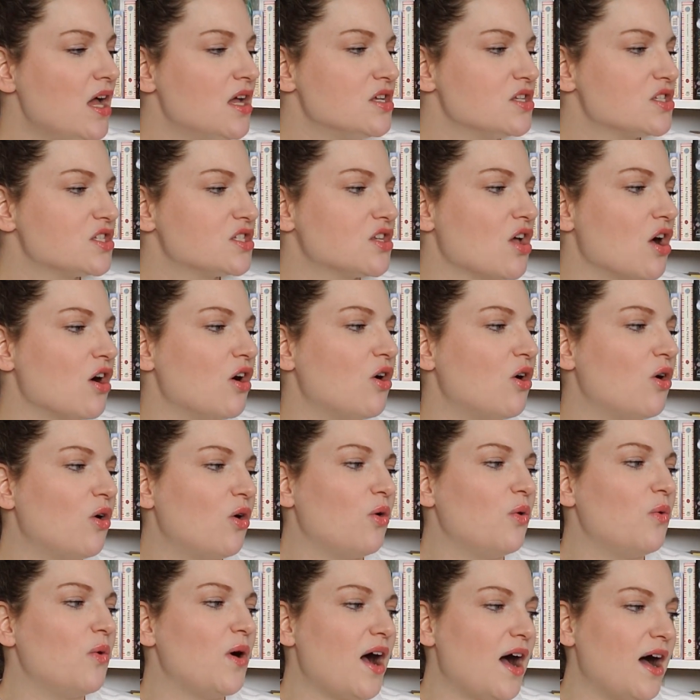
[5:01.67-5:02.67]

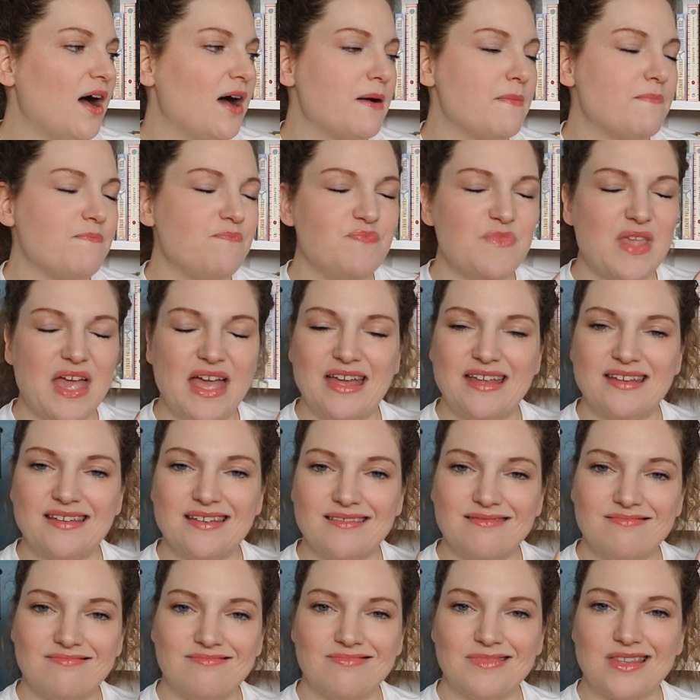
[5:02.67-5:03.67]
So, and
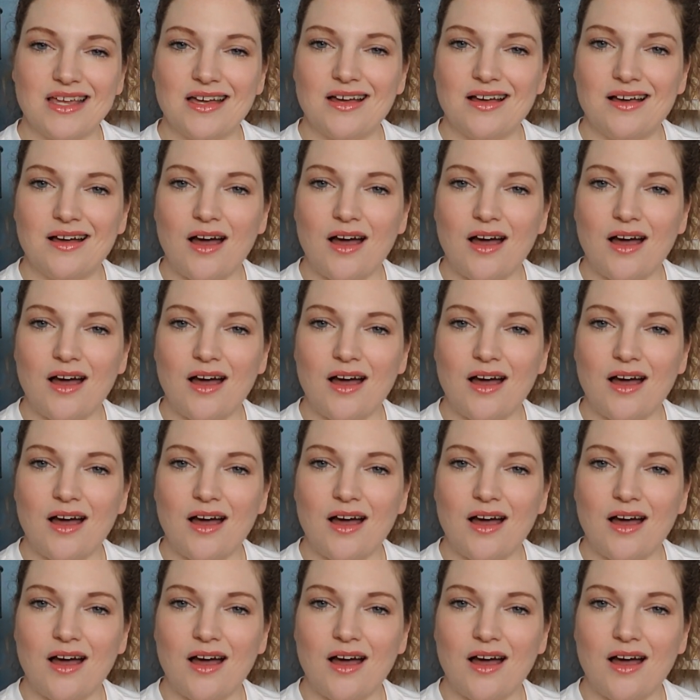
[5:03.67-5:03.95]
the